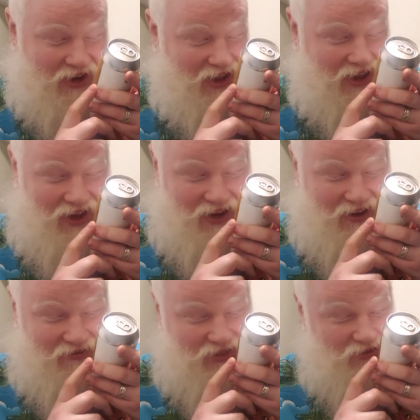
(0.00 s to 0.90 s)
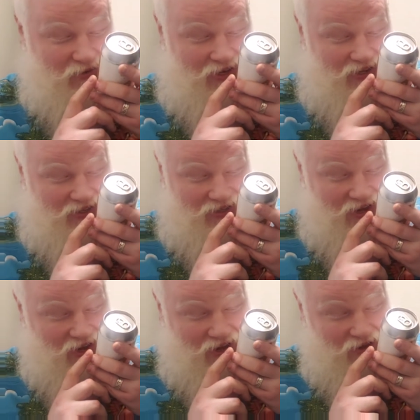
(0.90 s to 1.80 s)
and a hint of sweetness
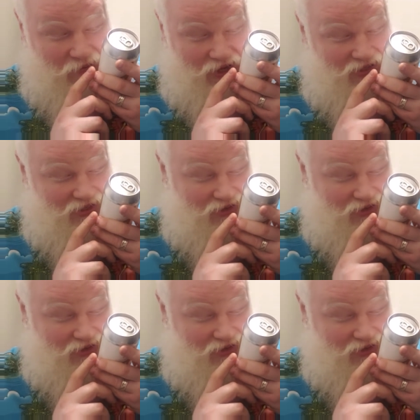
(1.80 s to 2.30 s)
makes this